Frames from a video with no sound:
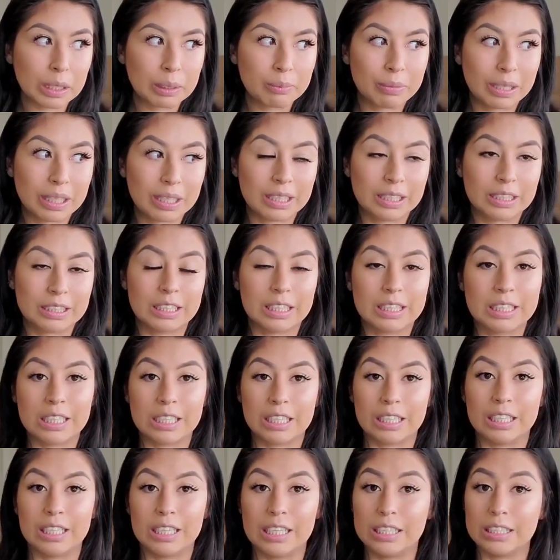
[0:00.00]
because
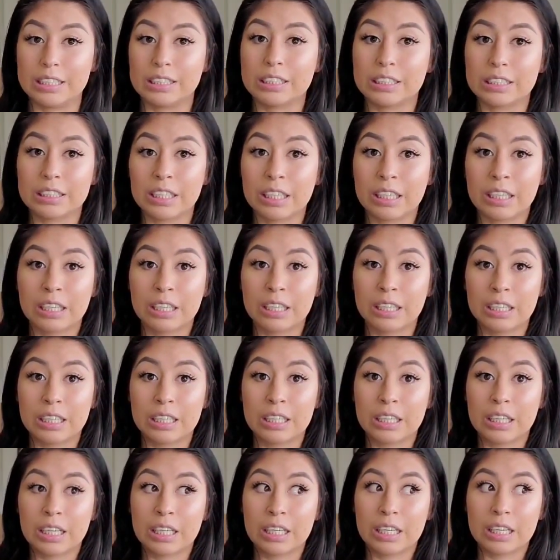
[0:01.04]
his
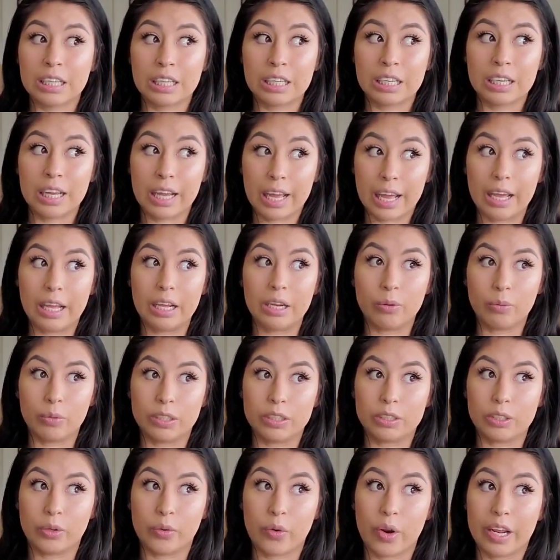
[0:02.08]
head
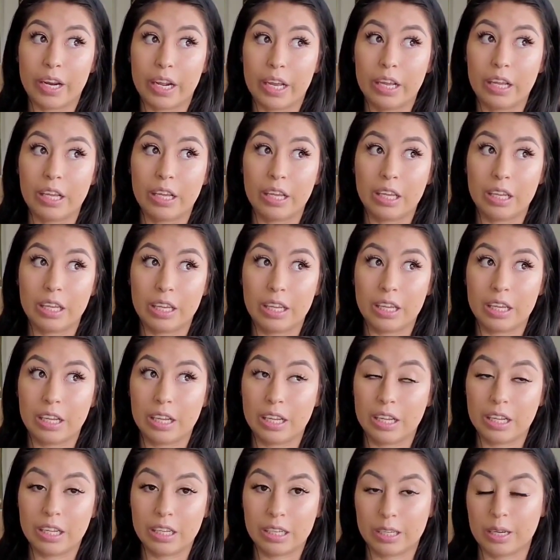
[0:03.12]
was already
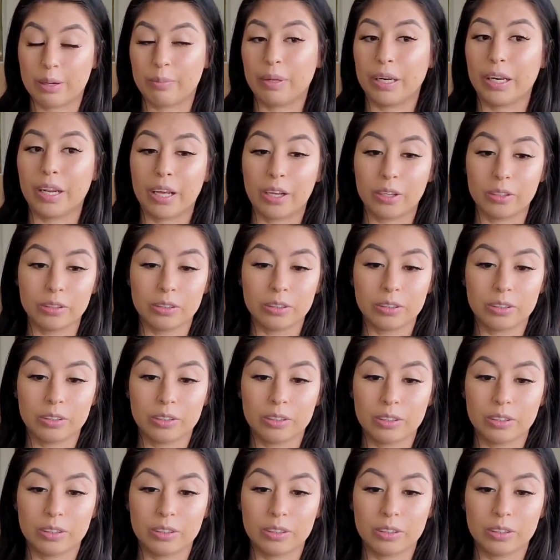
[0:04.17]
coming out.